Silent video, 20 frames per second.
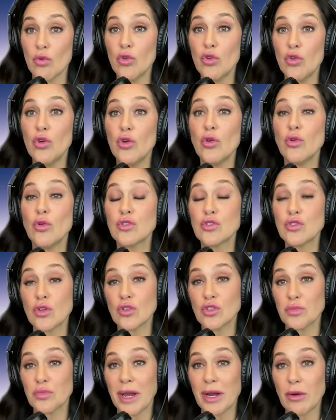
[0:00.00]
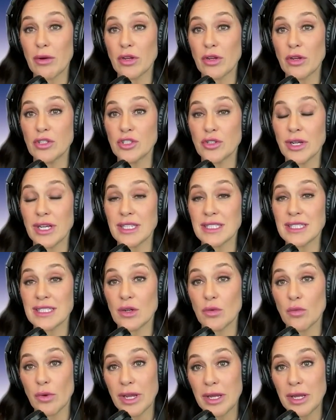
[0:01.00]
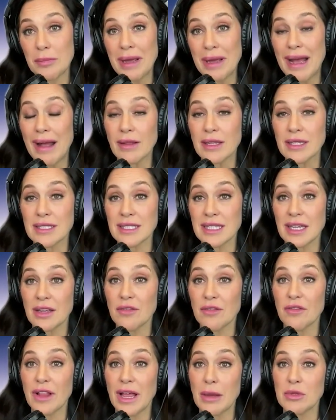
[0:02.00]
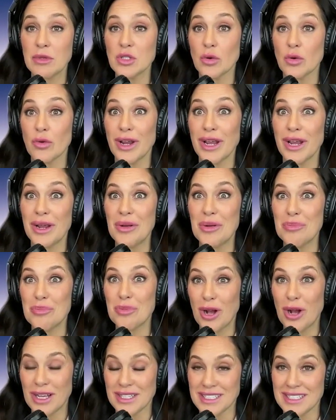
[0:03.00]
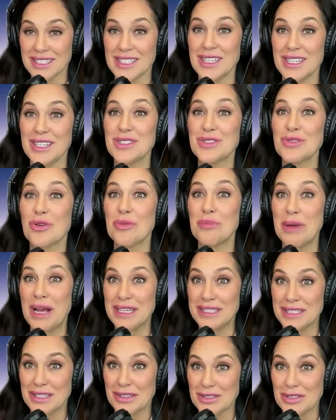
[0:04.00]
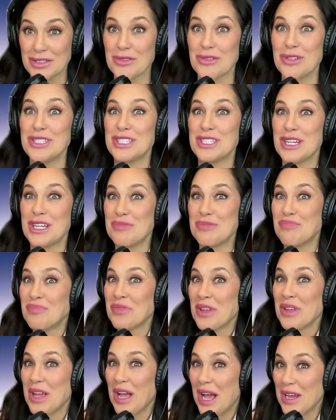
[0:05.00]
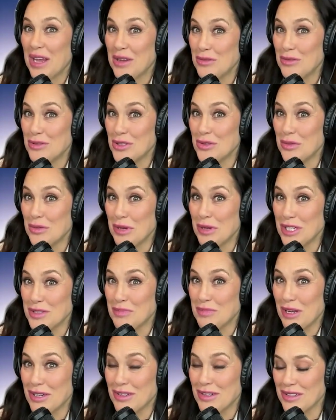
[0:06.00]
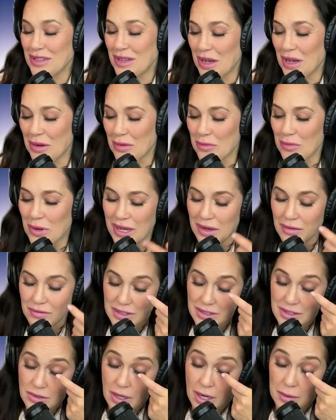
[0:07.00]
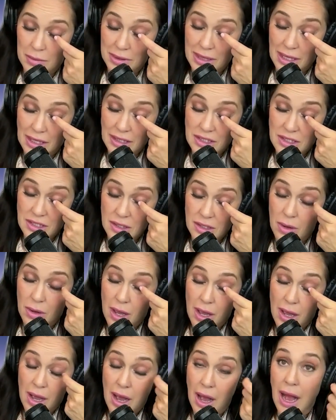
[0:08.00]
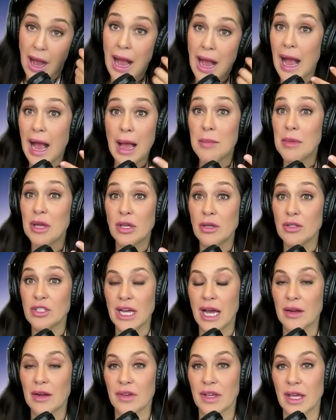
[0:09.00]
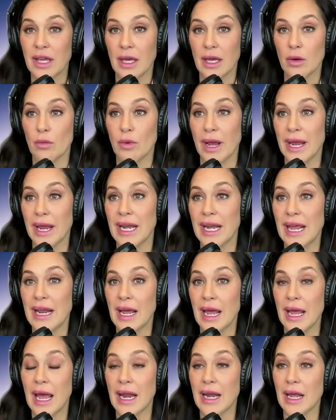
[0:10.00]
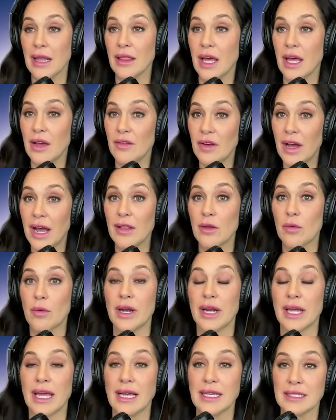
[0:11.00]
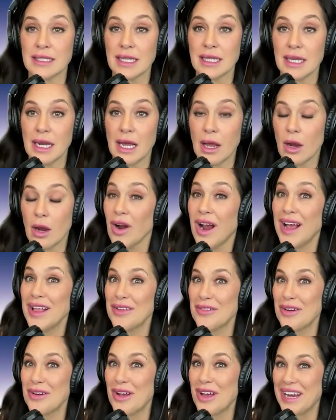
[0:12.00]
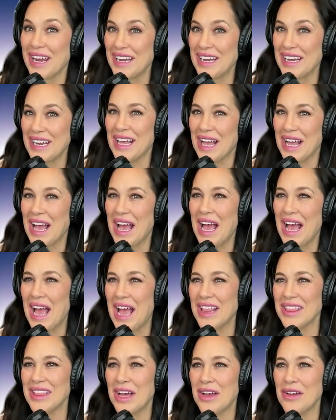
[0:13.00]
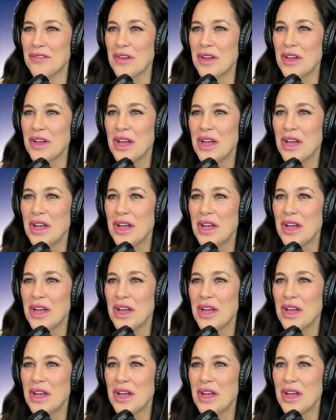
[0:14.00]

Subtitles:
use those micronutrients to rebalance the inflammatory processes or mast cell secretion. You do a much better way of describing that. So I'm a huge advocate, right? And I love hyaluronic acid or hyaluronic. I love